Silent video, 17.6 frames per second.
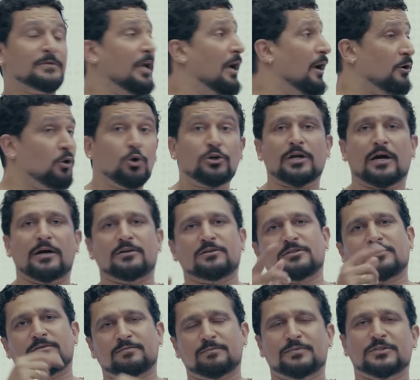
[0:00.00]
Uh, good
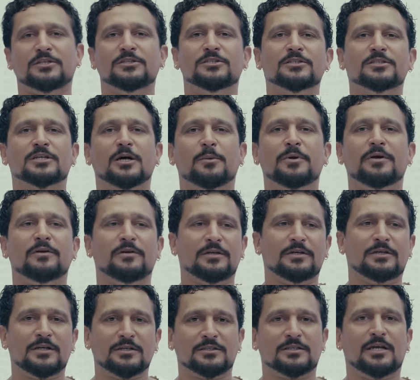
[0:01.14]
tires since it's coming
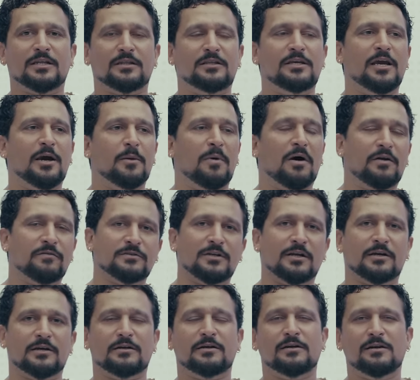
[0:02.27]
it doesn't get the mrfs
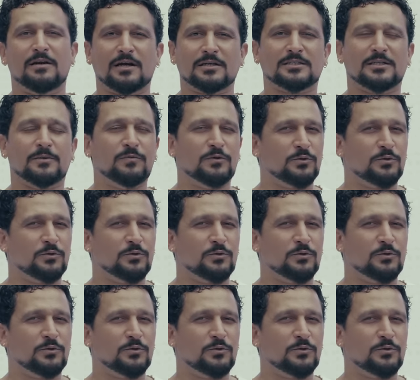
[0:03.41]
like it did last time